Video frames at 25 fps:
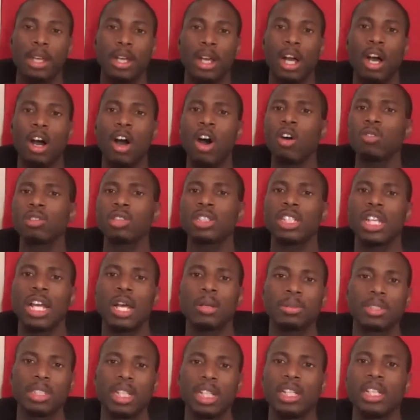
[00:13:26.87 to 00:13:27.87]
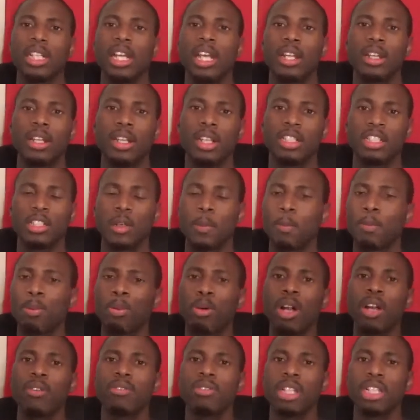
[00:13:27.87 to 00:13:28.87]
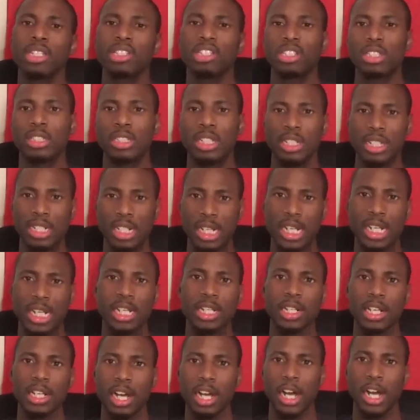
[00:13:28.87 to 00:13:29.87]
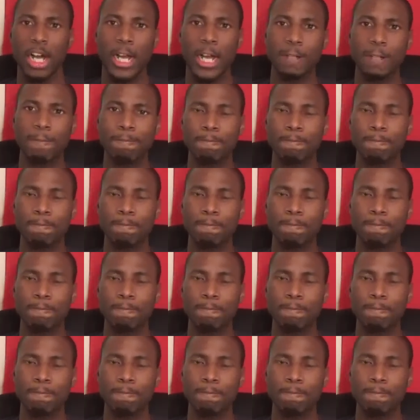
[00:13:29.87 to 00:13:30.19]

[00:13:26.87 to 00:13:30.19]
I oftentimes say that it's a privilege to need God.